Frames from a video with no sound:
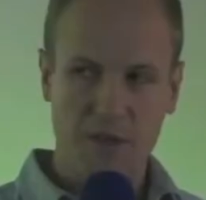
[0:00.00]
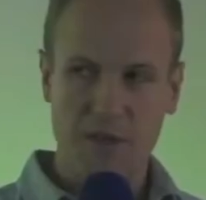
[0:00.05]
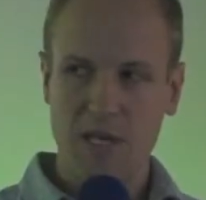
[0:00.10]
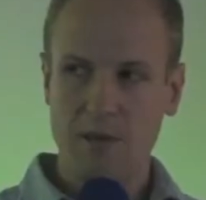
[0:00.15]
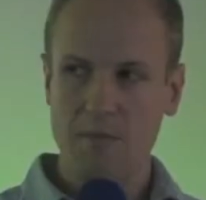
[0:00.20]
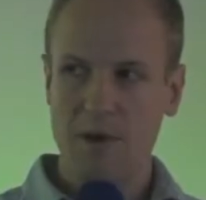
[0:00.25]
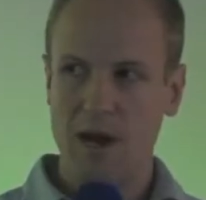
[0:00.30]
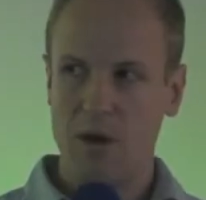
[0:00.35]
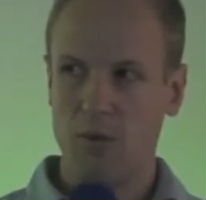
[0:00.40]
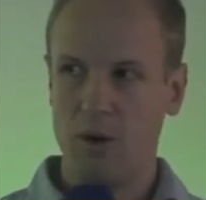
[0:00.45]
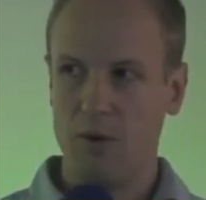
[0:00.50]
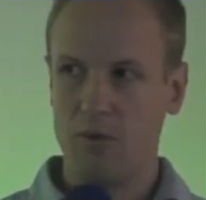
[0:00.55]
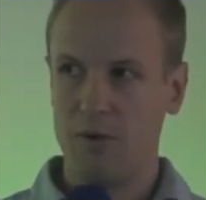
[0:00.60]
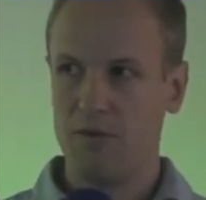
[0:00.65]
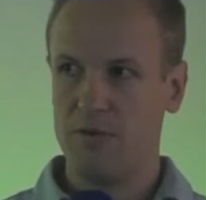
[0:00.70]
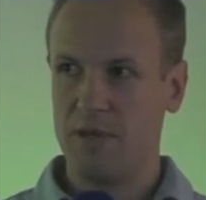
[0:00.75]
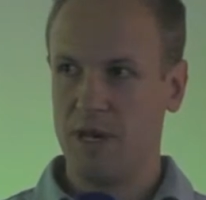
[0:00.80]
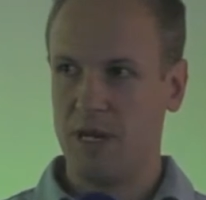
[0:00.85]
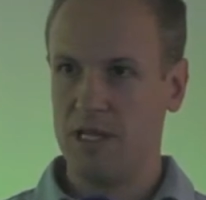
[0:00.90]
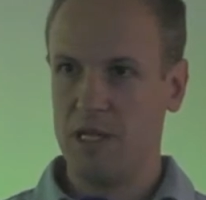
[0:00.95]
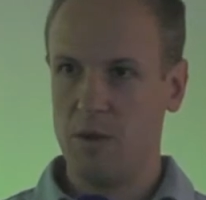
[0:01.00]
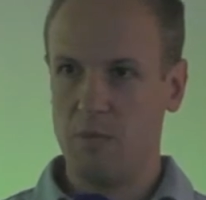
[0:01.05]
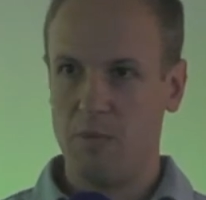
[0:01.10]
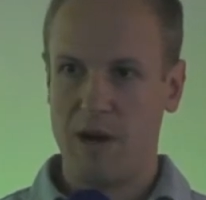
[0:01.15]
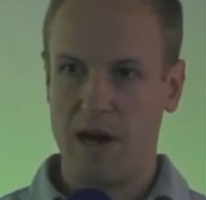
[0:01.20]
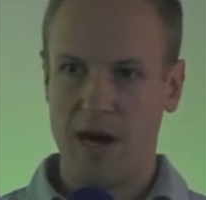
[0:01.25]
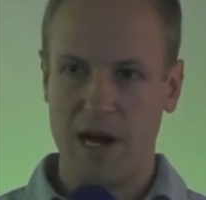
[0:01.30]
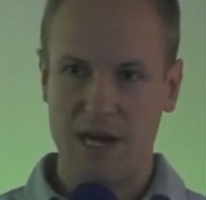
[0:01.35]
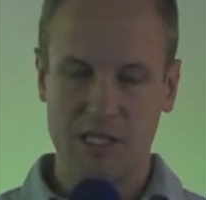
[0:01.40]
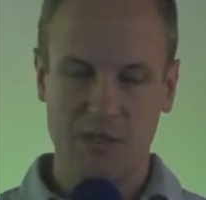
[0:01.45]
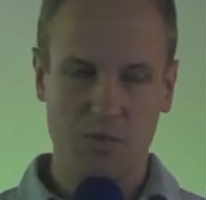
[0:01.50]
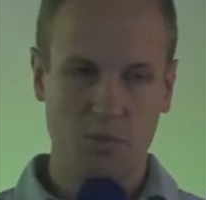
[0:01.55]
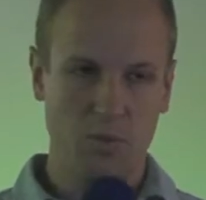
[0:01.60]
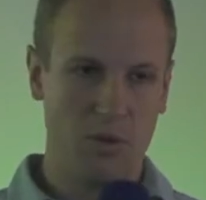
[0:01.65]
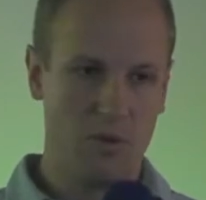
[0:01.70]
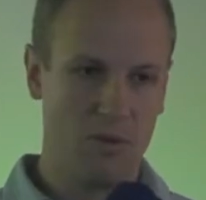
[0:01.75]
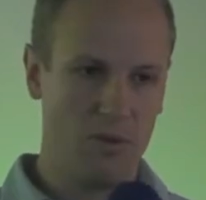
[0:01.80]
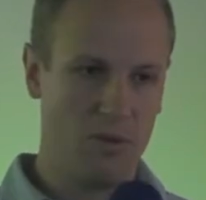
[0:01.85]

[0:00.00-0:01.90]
Think about what we've done in the past.